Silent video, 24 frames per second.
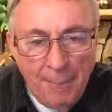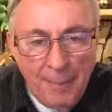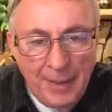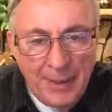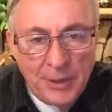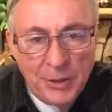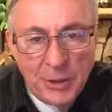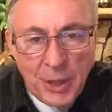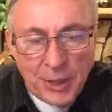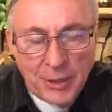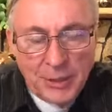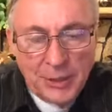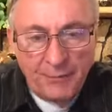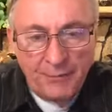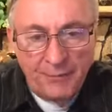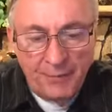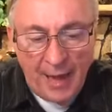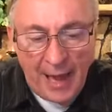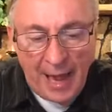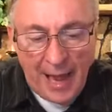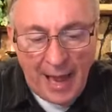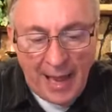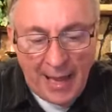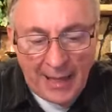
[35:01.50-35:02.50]
be
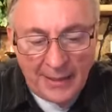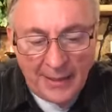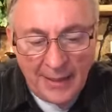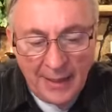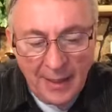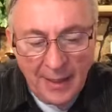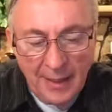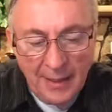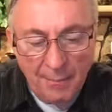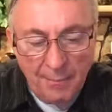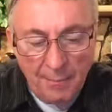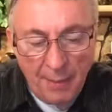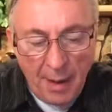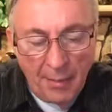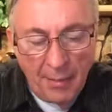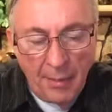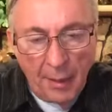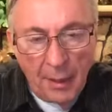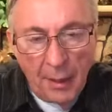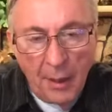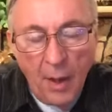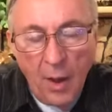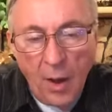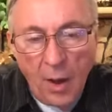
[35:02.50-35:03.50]
justified by the
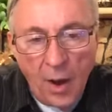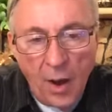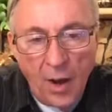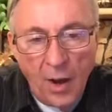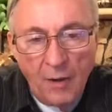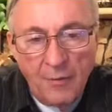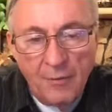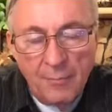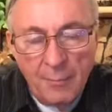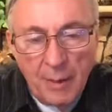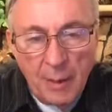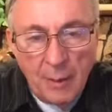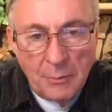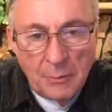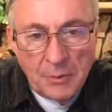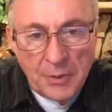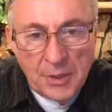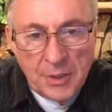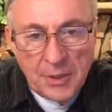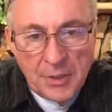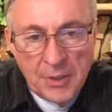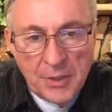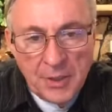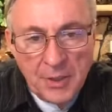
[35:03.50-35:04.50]
law of
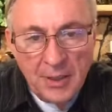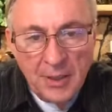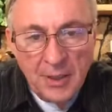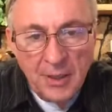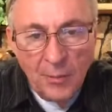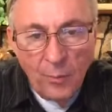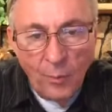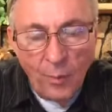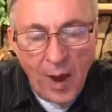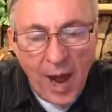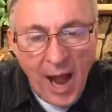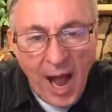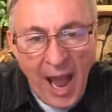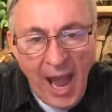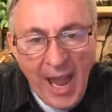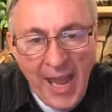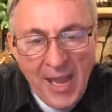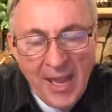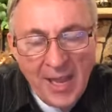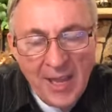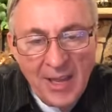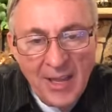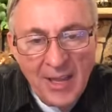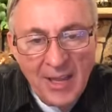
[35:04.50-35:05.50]
Moses. Why?
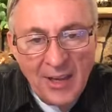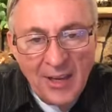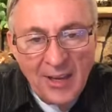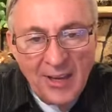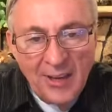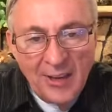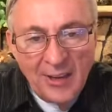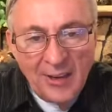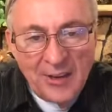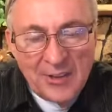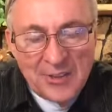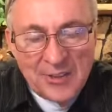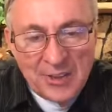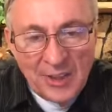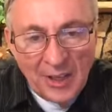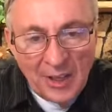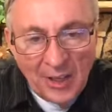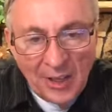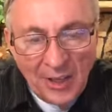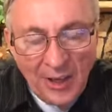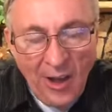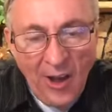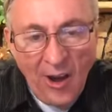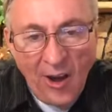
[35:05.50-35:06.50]
Because the
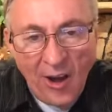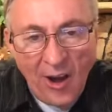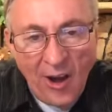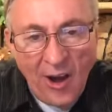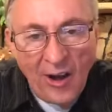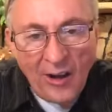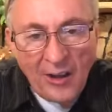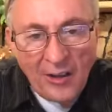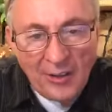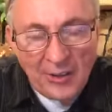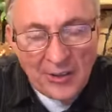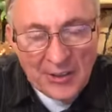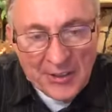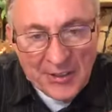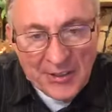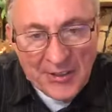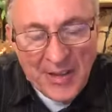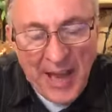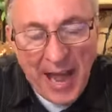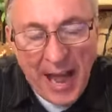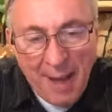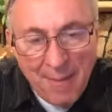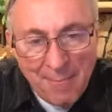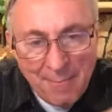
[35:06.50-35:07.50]
law could
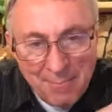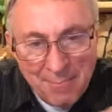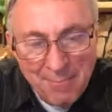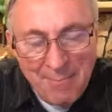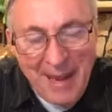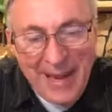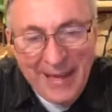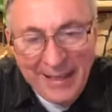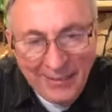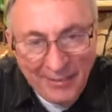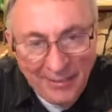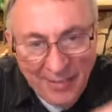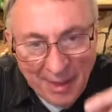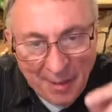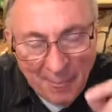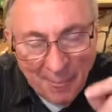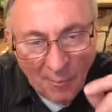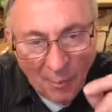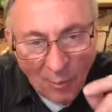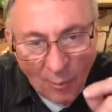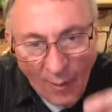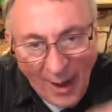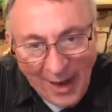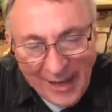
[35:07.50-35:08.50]
not make them
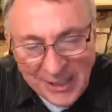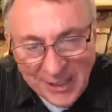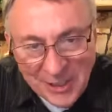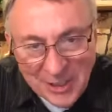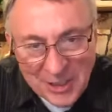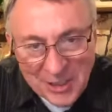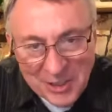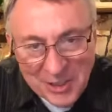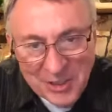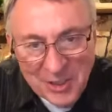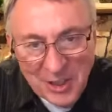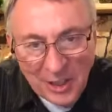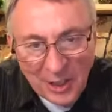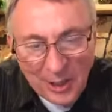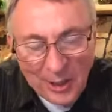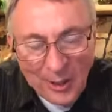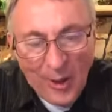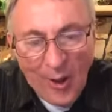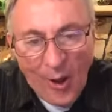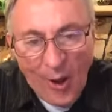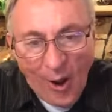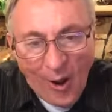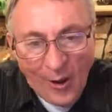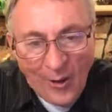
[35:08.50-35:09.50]
righteous, the
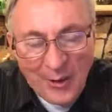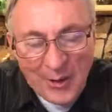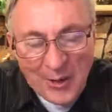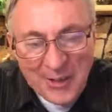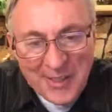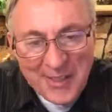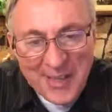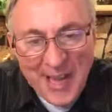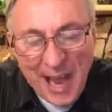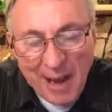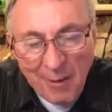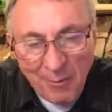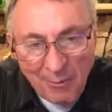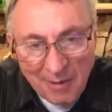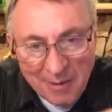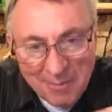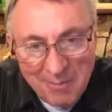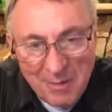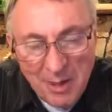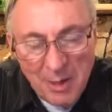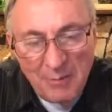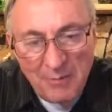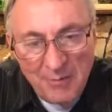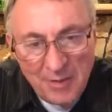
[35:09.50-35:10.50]
law could not
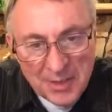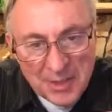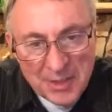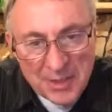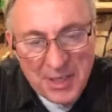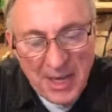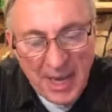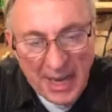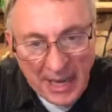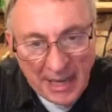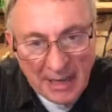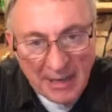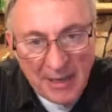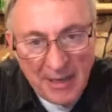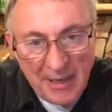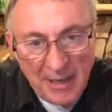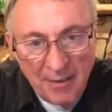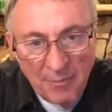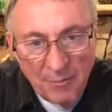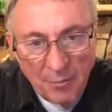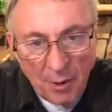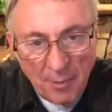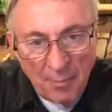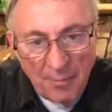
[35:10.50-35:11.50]
remove the sin
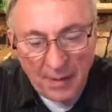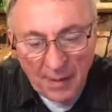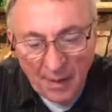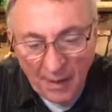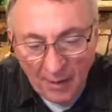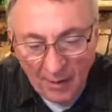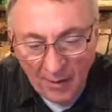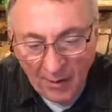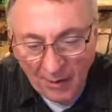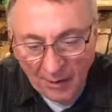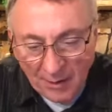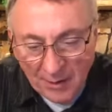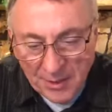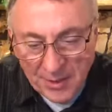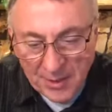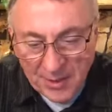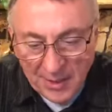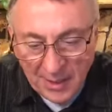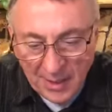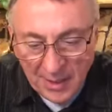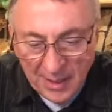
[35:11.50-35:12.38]
from their hearts.